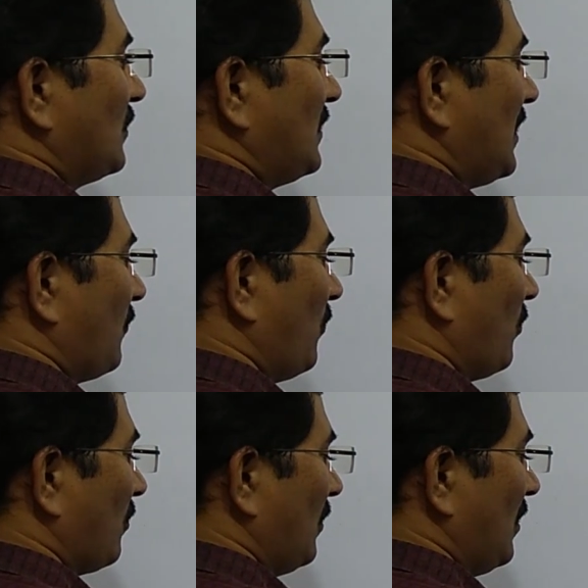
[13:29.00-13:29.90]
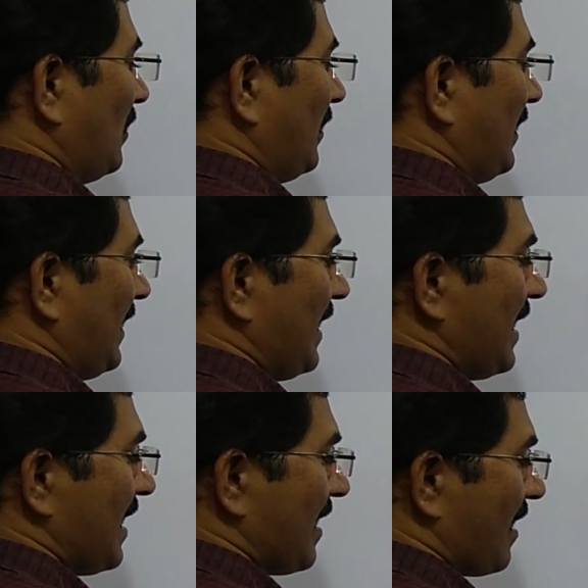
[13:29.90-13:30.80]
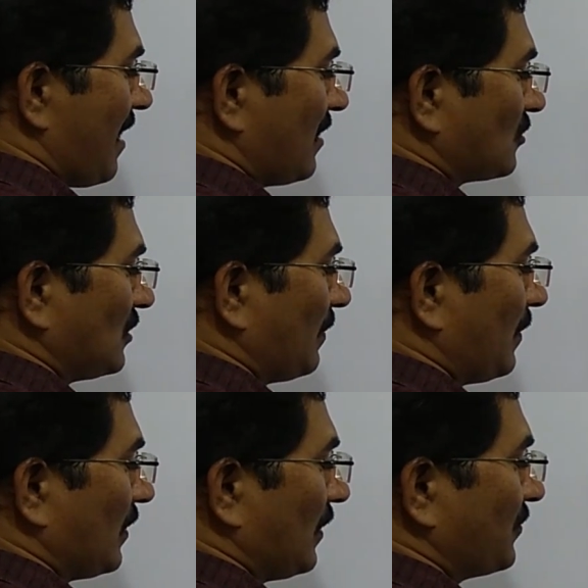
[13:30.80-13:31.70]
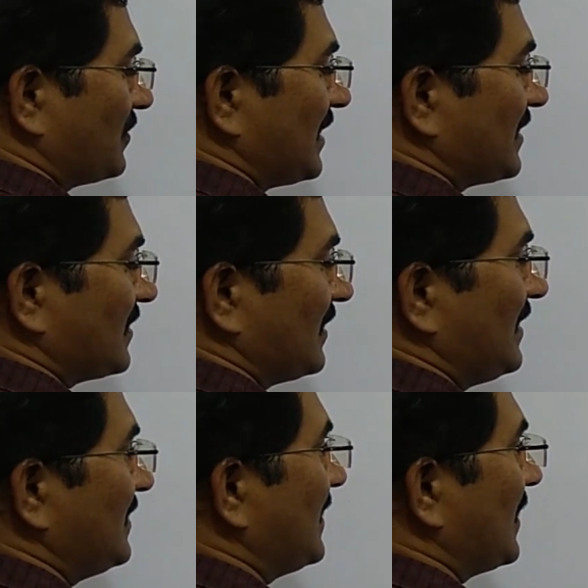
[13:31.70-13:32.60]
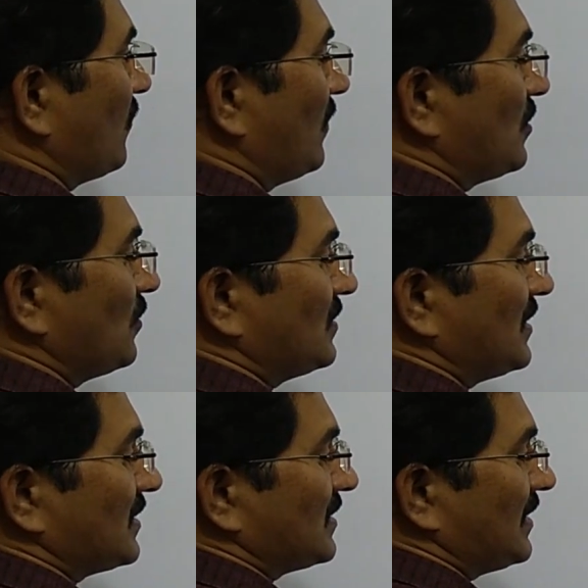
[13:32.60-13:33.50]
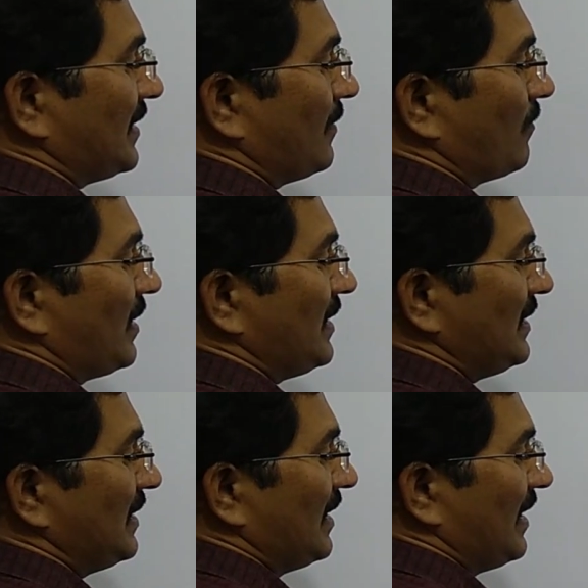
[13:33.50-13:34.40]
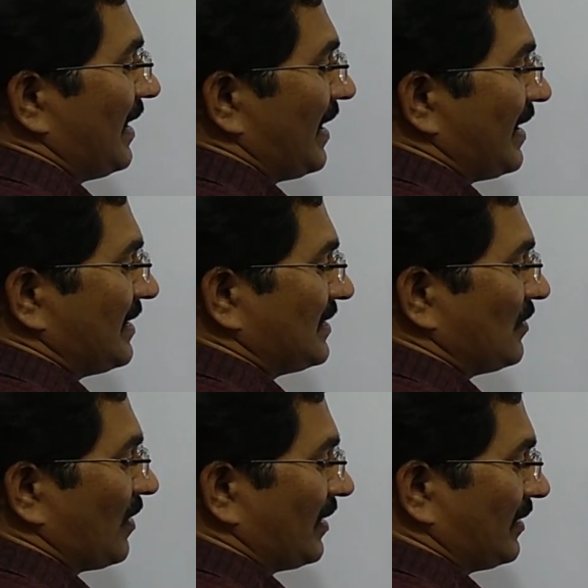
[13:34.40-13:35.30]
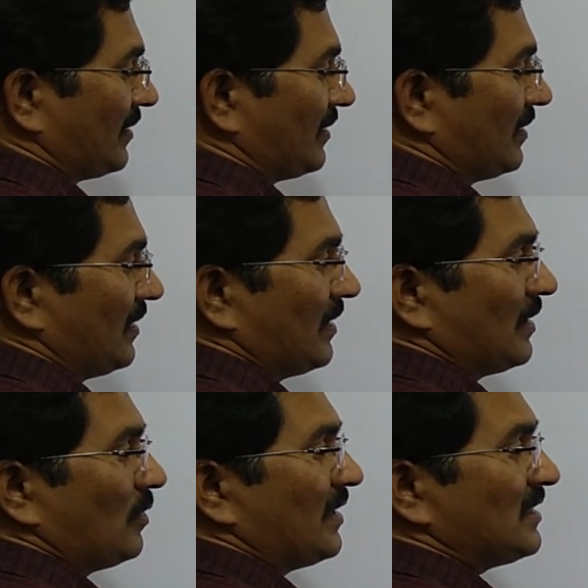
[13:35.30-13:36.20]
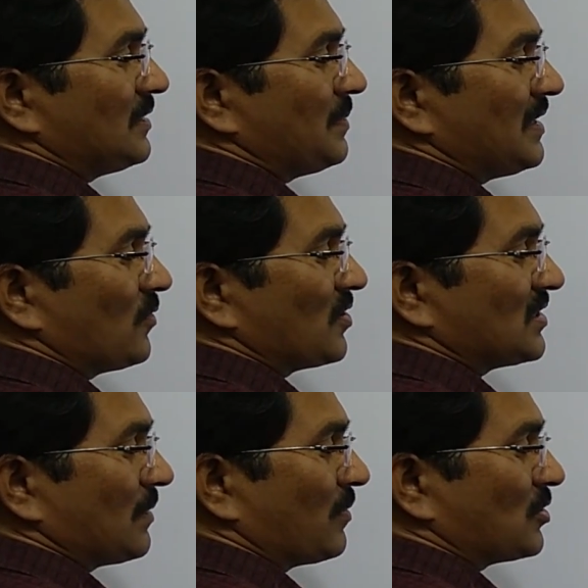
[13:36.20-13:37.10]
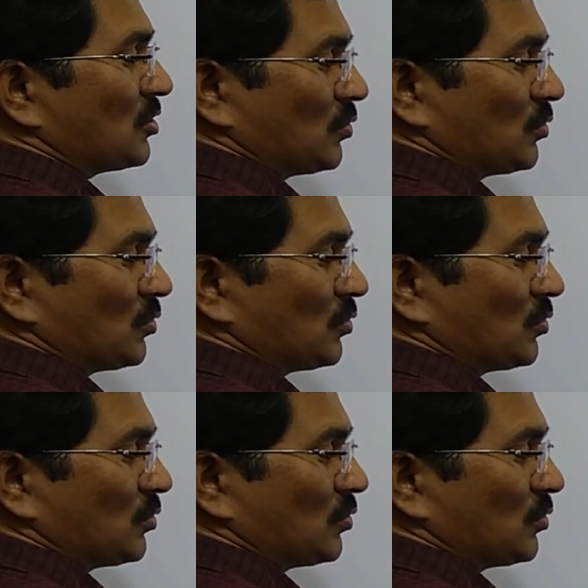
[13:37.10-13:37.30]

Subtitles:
Therefore, AR to the power of 6 is equal to 16 by 81. Now let this be equation number